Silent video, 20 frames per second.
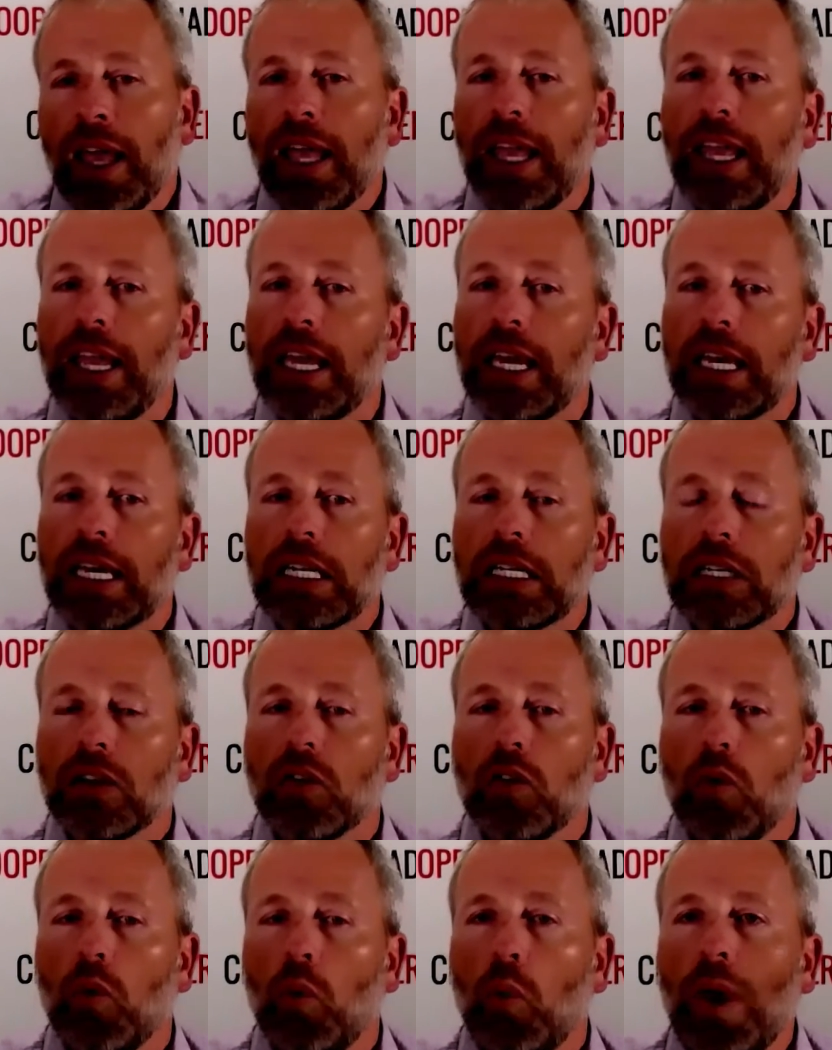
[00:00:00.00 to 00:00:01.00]
And
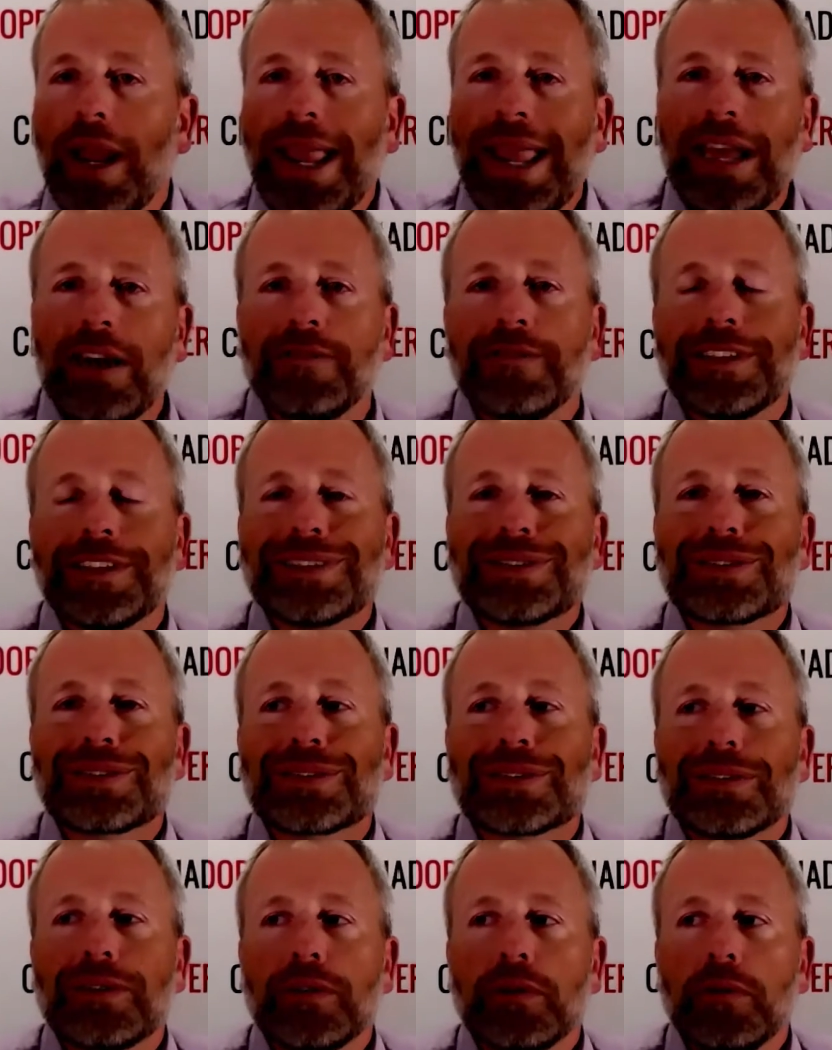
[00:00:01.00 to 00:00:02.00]
we have
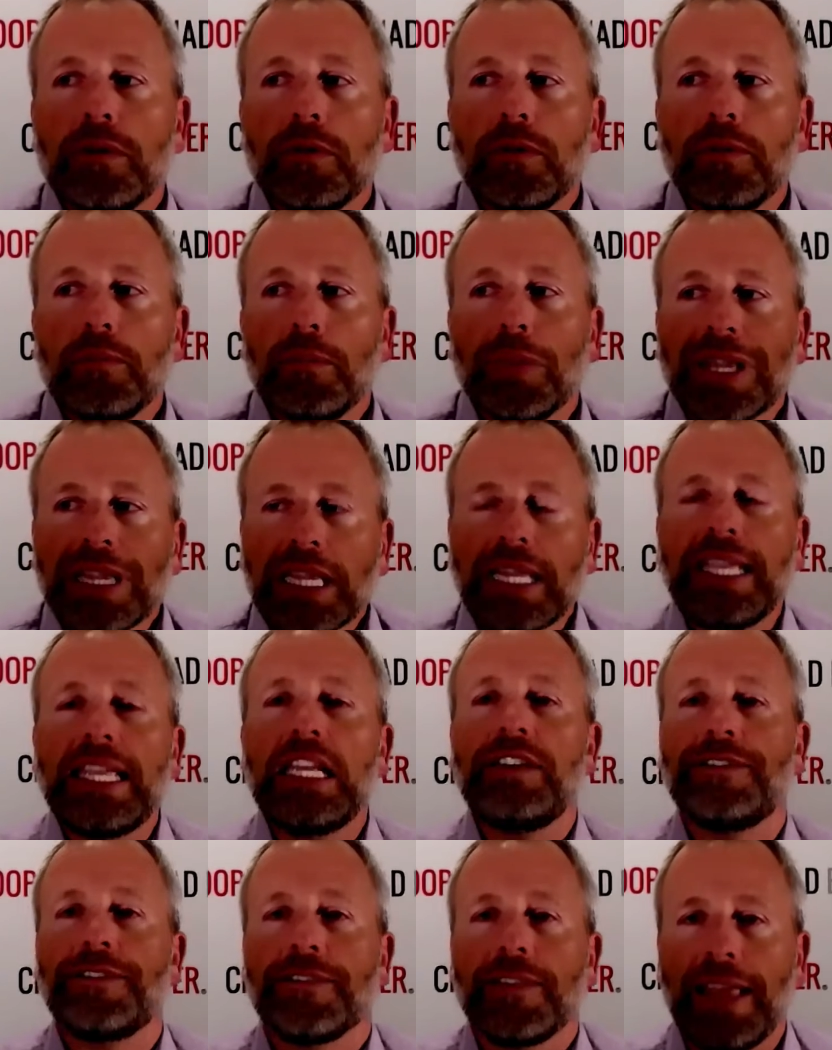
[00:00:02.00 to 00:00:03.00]
this
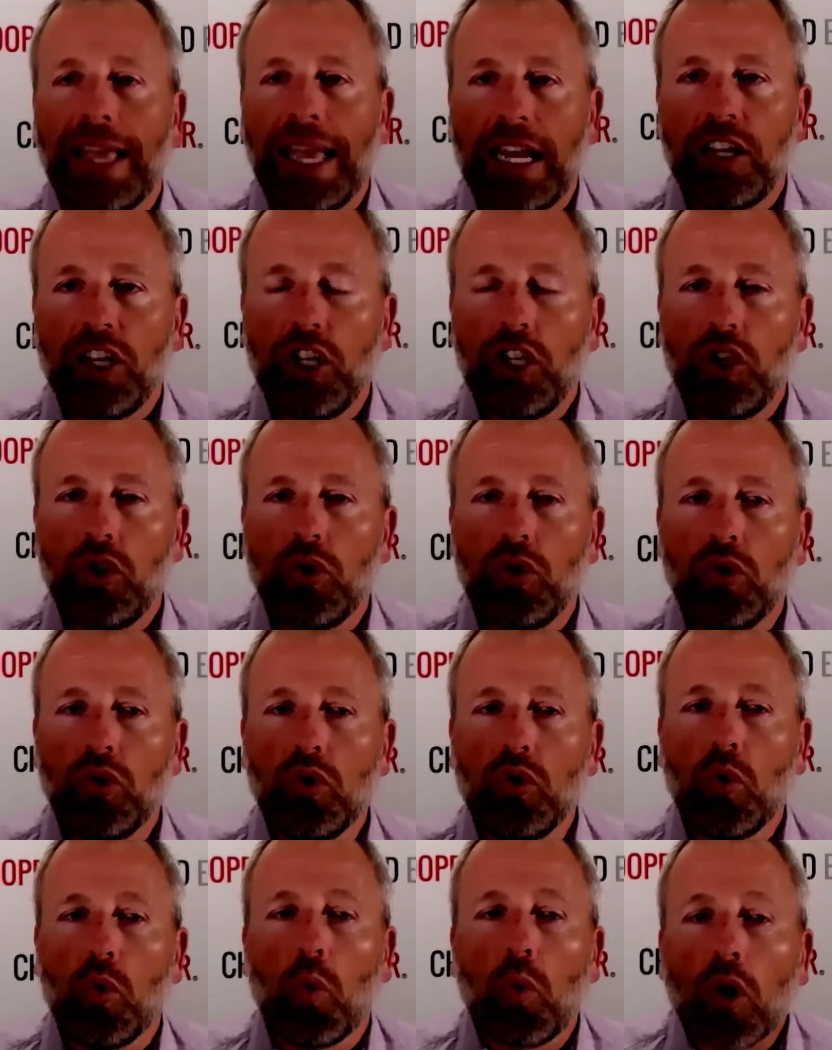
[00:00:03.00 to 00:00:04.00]
belief that
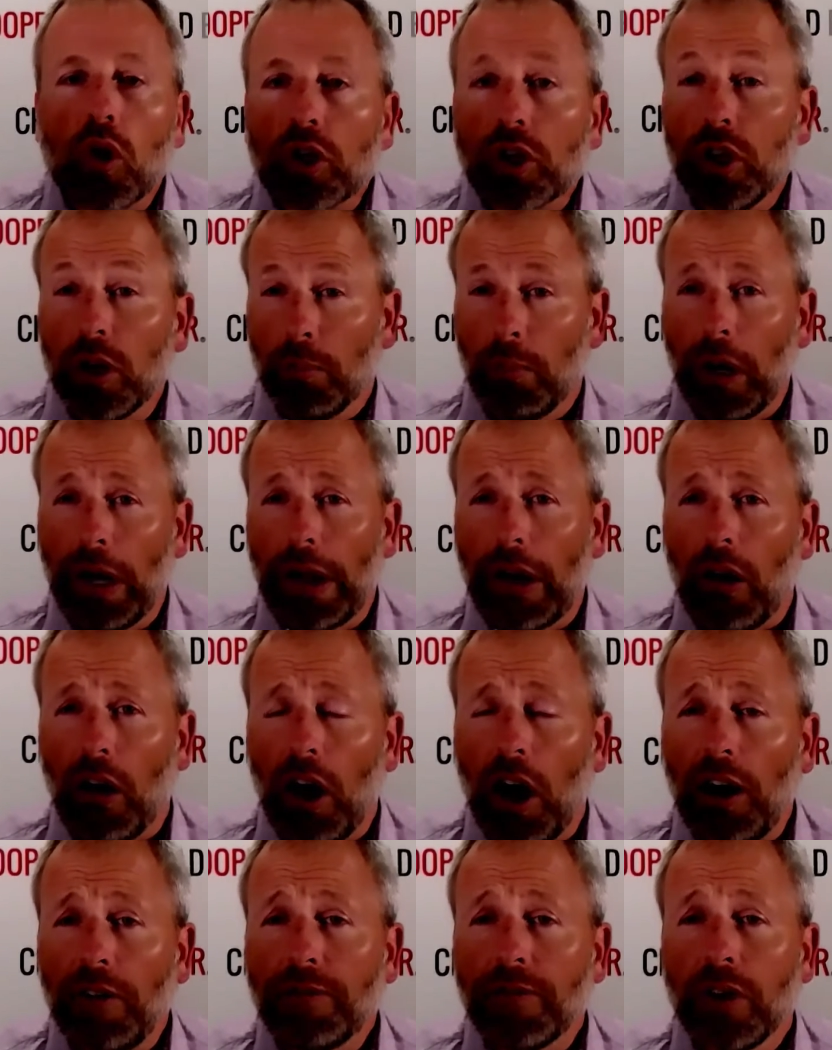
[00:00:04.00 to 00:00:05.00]
you work your butt
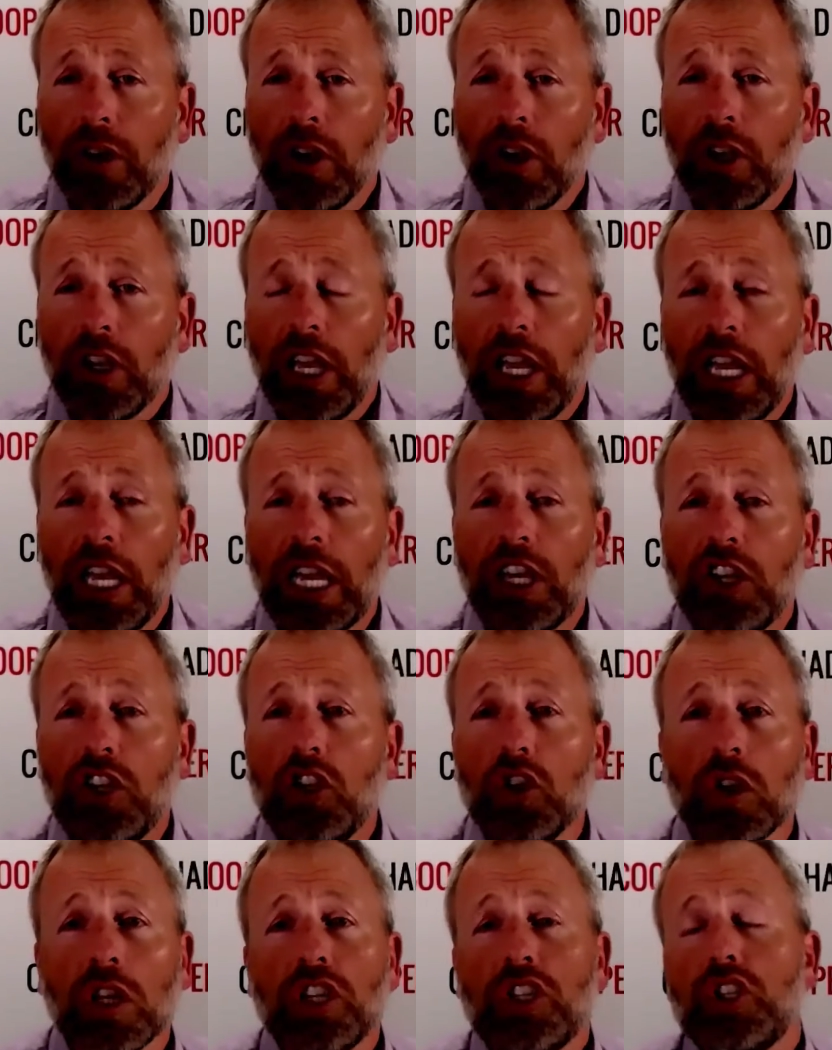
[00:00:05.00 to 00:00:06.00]
off
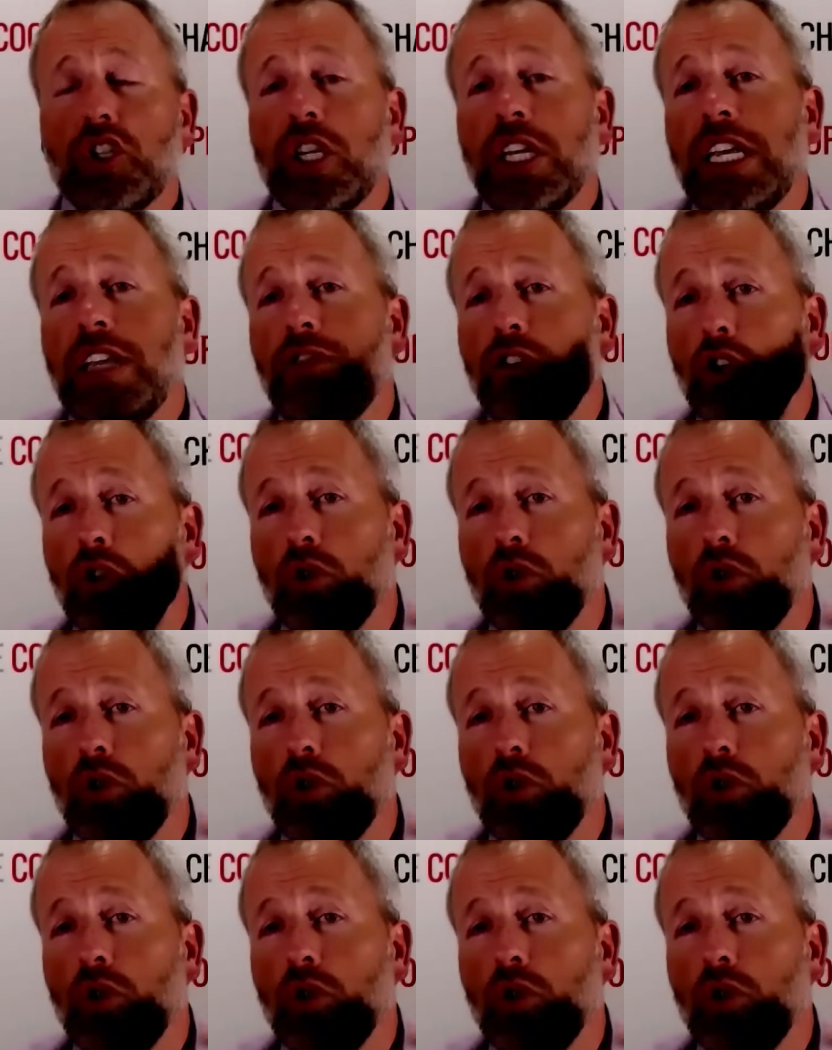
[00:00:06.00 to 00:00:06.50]
and you'll achieve.